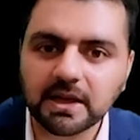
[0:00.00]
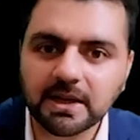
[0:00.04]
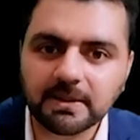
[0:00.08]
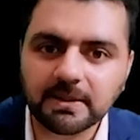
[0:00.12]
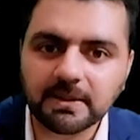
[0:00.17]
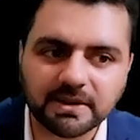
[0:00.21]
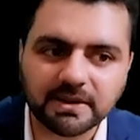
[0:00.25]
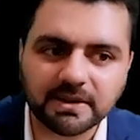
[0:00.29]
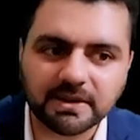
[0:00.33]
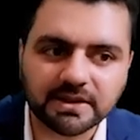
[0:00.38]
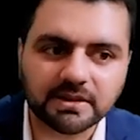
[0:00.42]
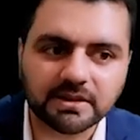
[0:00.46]

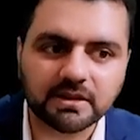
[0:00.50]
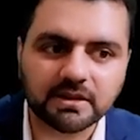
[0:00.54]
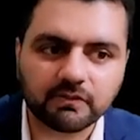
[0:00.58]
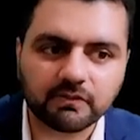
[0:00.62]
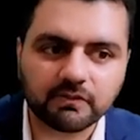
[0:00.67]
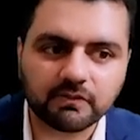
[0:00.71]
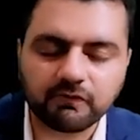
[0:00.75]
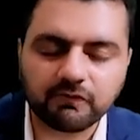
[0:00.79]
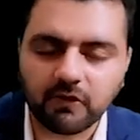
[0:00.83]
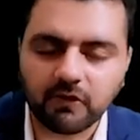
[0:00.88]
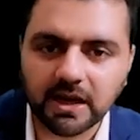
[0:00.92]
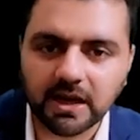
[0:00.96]
But
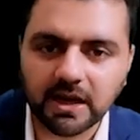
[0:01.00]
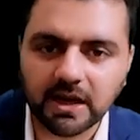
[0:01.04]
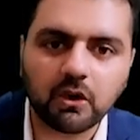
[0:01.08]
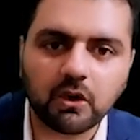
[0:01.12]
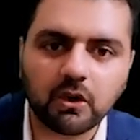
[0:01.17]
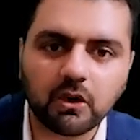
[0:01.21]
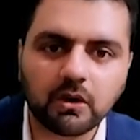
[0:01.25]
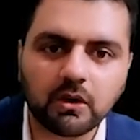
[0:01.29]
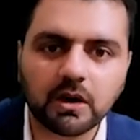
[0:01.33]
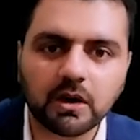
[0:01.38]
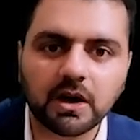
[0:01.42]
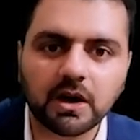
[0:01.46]
for
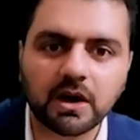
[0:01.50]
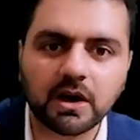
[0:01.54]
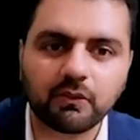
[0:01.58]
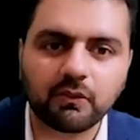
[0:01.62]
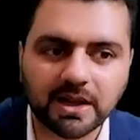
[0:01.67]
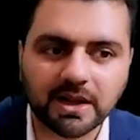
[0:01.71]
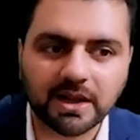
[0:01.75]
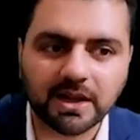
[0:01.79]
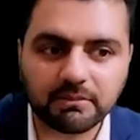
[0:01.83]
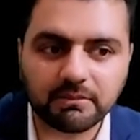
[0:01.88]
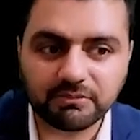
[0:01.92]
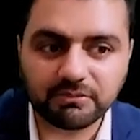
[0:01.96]
now, when I
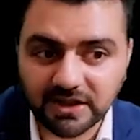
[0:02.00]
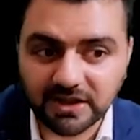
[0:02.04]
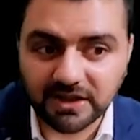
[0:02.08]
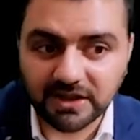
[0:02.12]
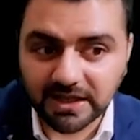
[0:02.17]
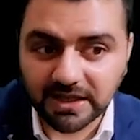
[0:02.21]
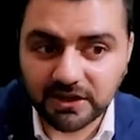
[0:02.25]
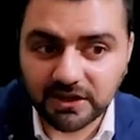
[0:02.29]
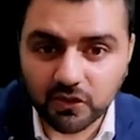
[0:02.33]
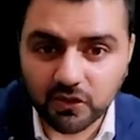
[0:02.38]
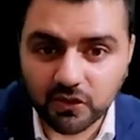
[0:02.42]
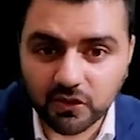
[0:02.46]
am selling
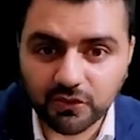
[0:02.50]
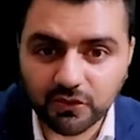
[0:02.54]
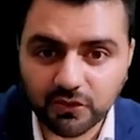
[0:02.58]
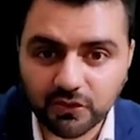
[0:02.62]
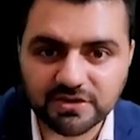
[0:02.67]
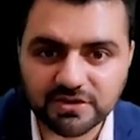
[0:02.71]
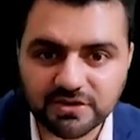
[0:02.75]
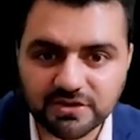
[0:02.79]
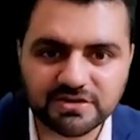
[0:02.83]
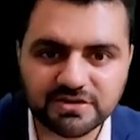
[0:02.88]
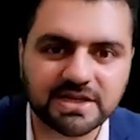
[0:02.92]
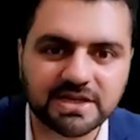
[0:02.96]
euro
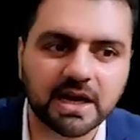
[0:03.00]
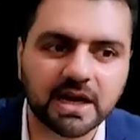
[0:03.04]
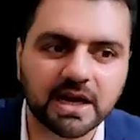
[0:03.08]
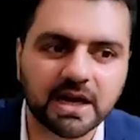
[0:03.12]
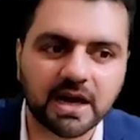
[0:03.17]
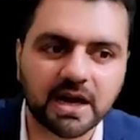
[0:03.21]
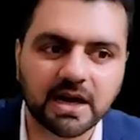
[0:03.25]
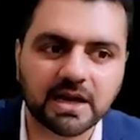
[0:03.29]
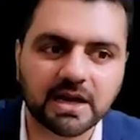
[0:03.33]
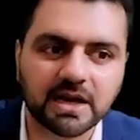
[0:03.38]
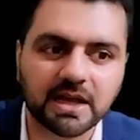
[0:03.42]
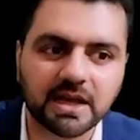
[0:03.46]
USD,
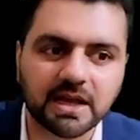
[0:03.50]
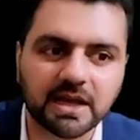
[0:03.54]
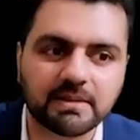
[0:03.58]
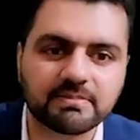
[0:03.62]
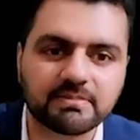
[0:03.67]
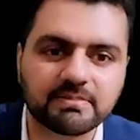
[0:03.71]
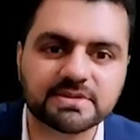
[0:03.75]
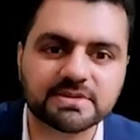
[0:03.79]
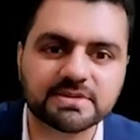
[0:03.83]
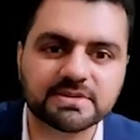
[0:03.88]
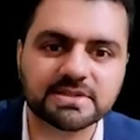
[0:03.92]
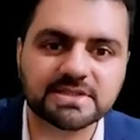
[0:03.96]
I am
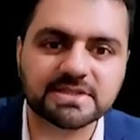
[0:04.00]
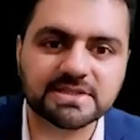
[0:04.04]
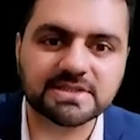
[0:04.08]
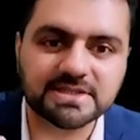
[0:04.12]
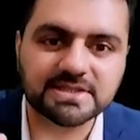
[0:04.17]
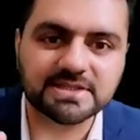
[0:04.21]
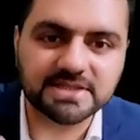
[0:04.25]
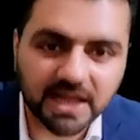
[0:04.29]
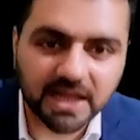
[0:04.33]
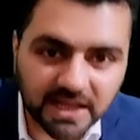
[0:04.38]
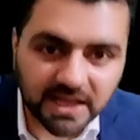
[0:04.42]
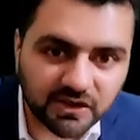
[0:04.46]

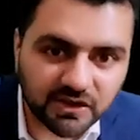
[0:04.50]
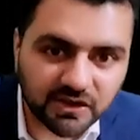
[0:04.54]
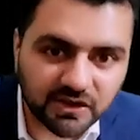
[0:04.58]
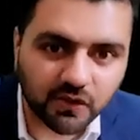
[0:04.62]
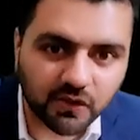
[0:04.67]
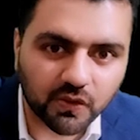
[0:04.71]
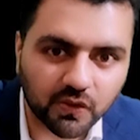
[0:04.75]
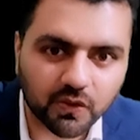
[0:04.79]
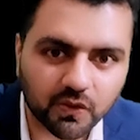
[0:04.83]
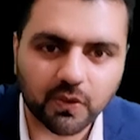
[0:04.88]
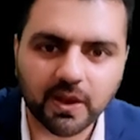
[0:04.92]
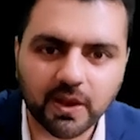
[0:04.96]
selling
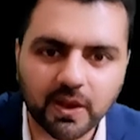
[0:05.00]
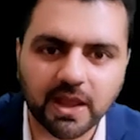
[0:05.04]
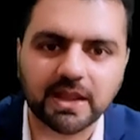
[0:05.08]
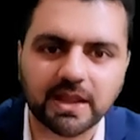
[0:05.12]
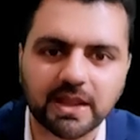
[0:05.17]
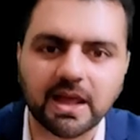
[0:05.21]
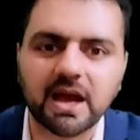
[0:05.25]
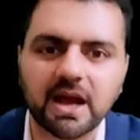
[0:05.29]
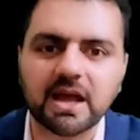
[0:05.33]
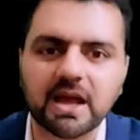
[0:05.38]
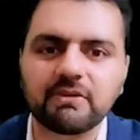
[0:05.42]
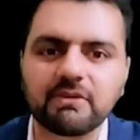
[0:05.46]
euro and
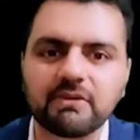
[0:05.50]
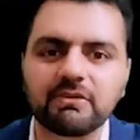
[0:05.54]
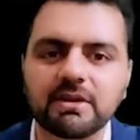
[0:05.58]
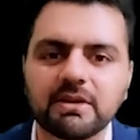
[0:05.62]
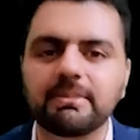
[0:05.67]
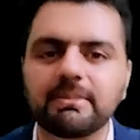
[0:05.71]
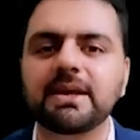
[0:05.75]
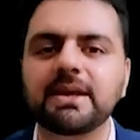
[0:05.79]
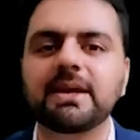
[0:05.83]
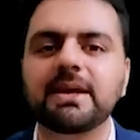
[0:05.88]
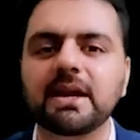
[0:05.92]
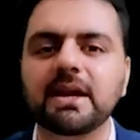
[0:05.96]
I will be
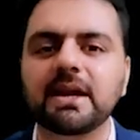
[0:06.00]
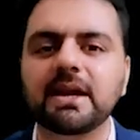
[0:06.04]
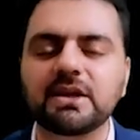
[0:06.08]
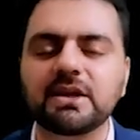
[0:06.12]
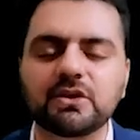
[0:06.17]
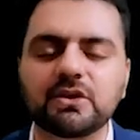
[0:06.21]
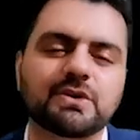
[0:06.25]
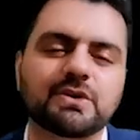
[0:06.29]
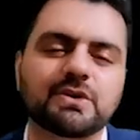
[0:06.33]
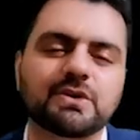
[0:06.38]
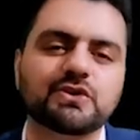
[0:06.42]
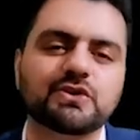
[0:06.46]
getting
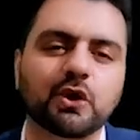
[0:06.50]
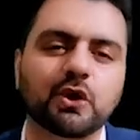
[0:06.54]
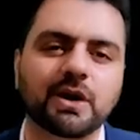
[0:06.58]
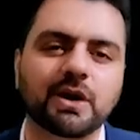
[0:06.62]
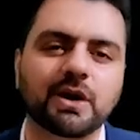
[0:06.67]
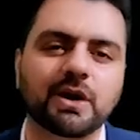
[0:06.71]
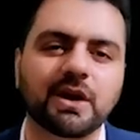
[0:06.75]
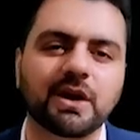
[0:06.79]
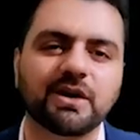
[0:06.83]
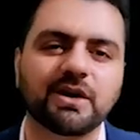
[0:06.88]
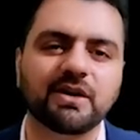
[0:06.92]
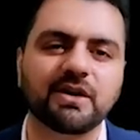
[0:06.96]
US dollar
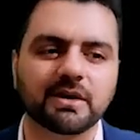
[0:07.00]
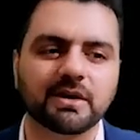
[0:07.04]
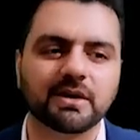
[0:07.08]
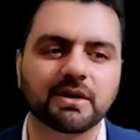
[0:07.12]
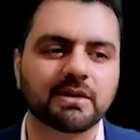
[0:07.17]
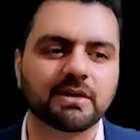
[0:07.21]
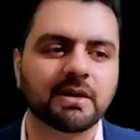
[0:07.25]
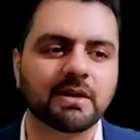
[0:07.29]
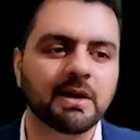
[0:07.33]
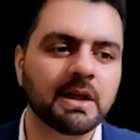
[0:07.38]
in return.